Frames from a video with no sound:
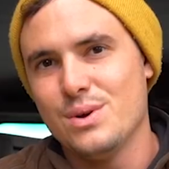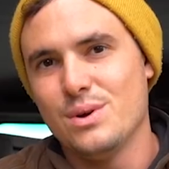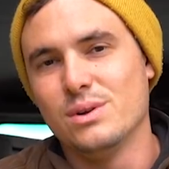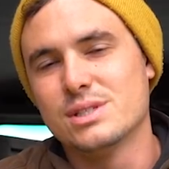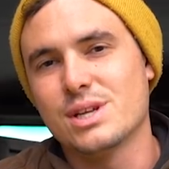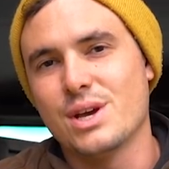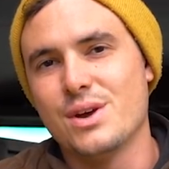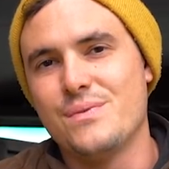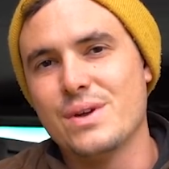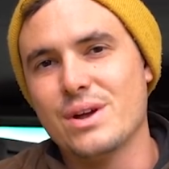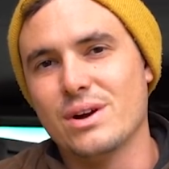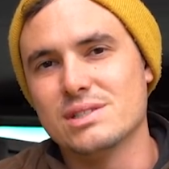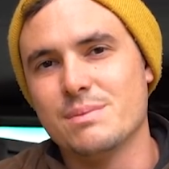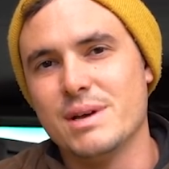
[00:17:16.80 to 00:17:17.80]
Also, I
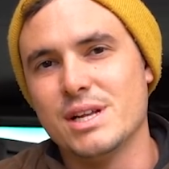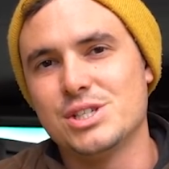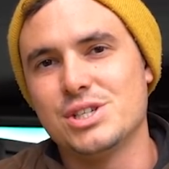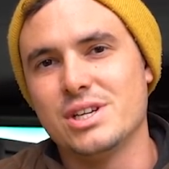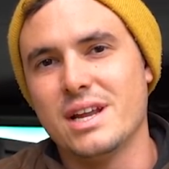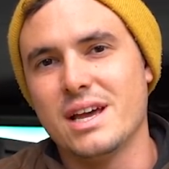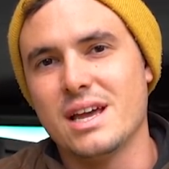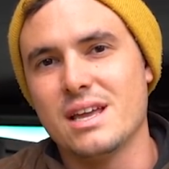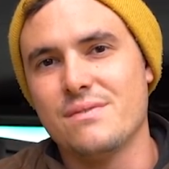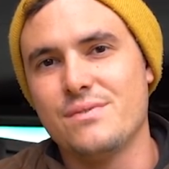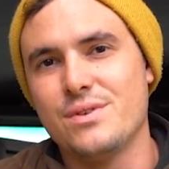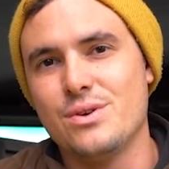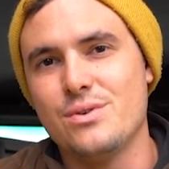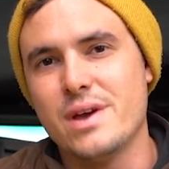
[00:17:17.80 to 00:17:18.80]
forgot to mention a
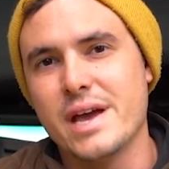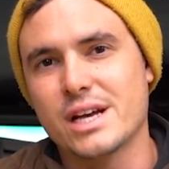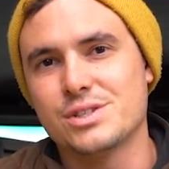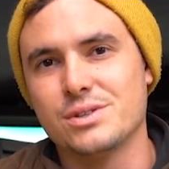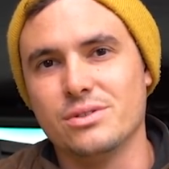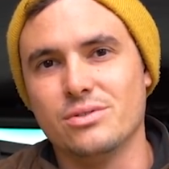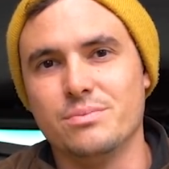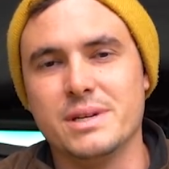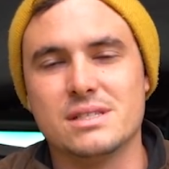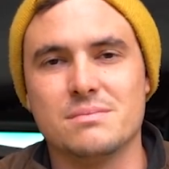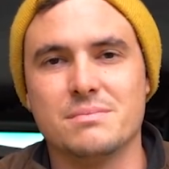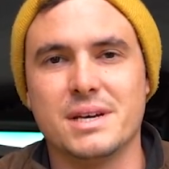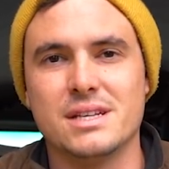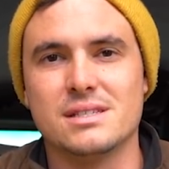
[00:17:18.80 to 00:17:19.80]
few extra little
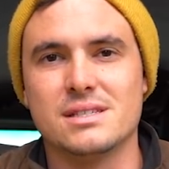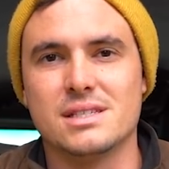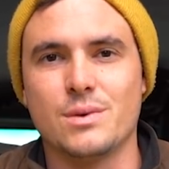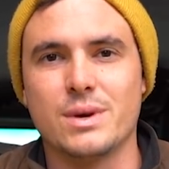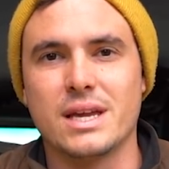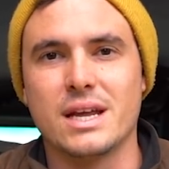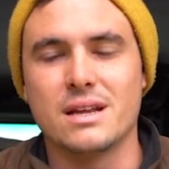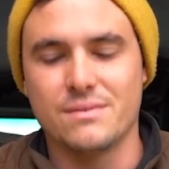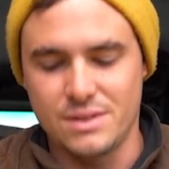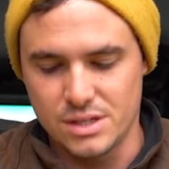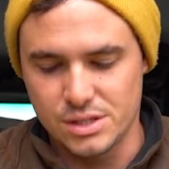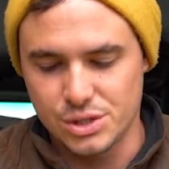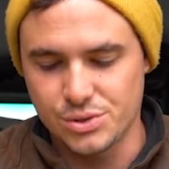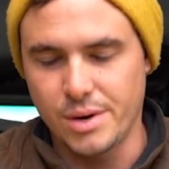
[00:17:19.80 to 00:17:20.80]
bits and pieces that we're getting for
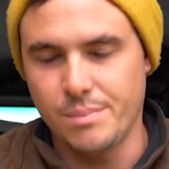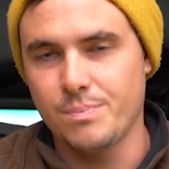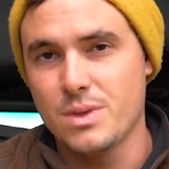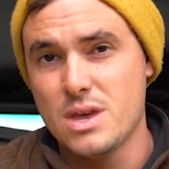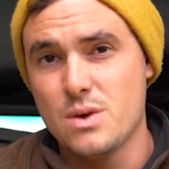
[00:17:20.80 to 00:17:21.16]
this trip.